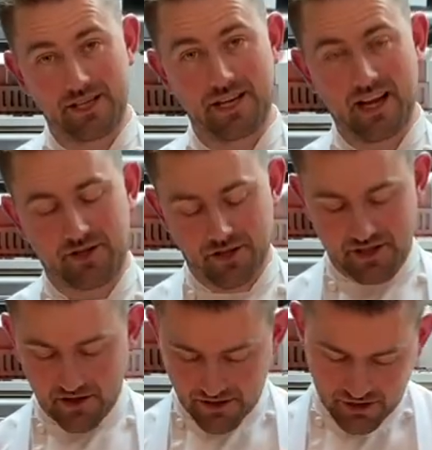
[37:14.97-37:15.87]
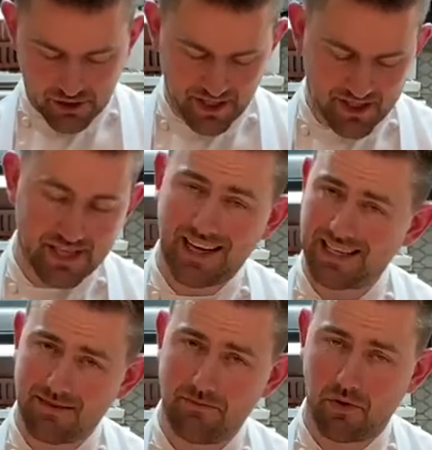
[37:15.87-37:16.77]
selection, so it's a cheese
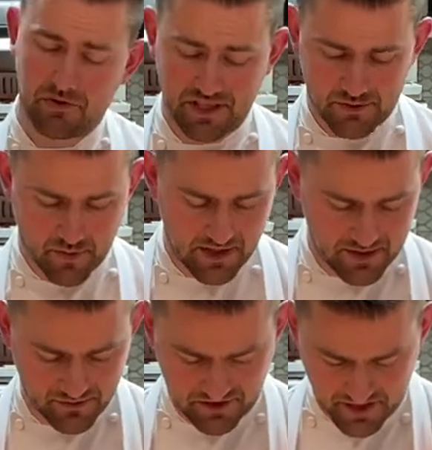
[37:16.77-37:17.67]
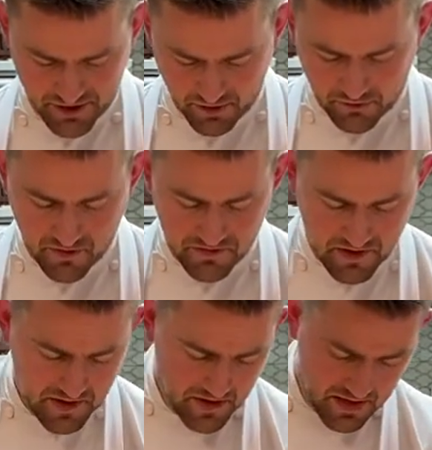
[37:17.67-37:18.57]
tasting board this week to finish off with.
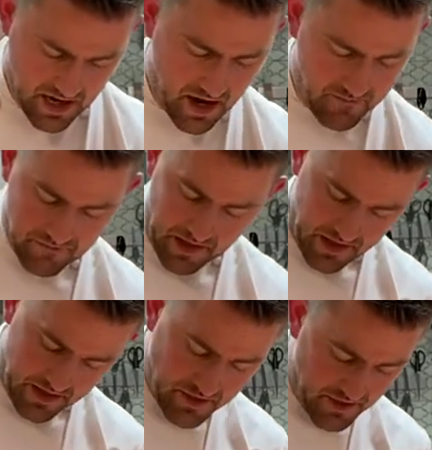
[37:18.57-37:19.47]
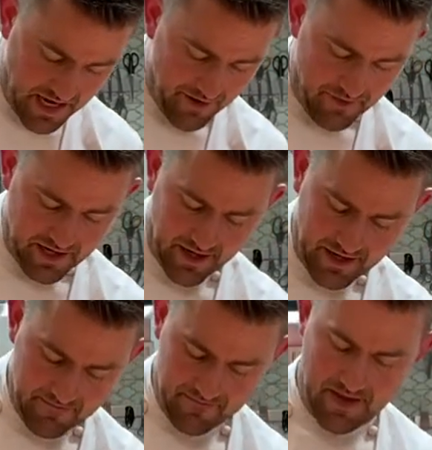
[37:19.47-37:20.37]
Um, carefully cut
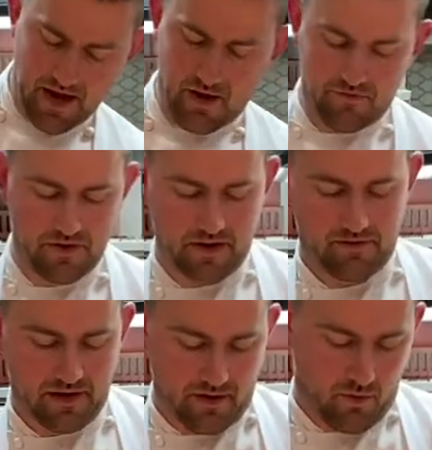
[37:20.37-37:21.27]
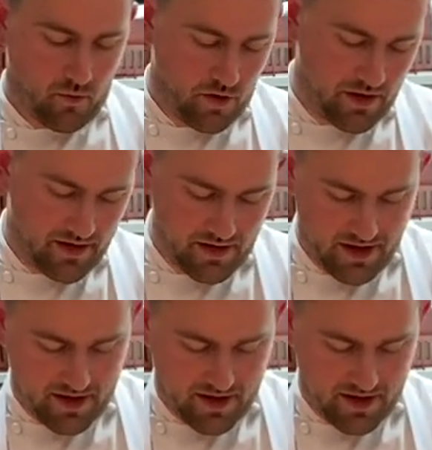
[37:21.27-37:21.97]
it out of a lovely little wallet that it